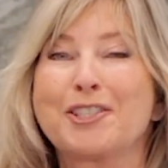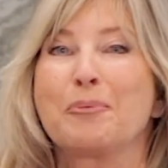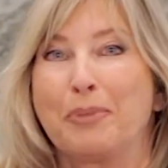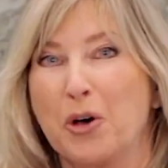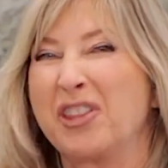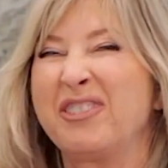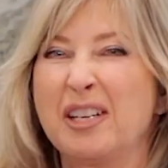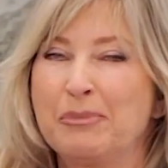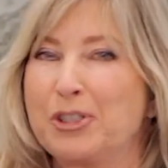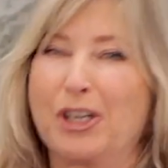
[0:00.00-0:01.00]
it to both of
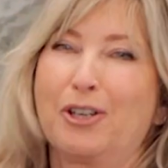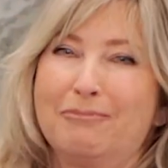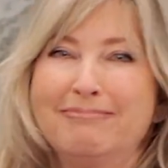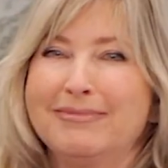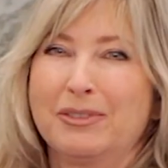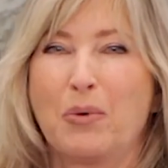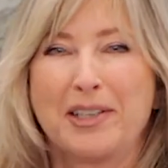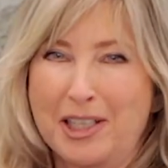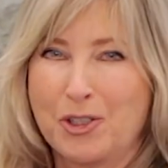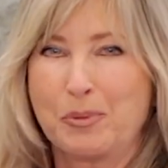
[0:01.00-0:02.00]
them, so why
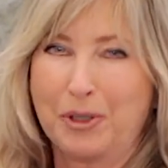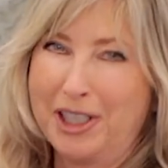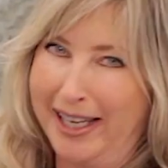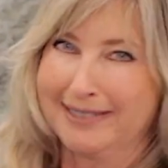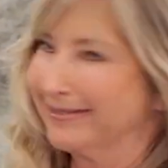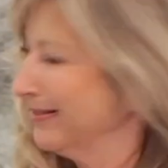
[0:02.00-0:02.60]
not just put it in?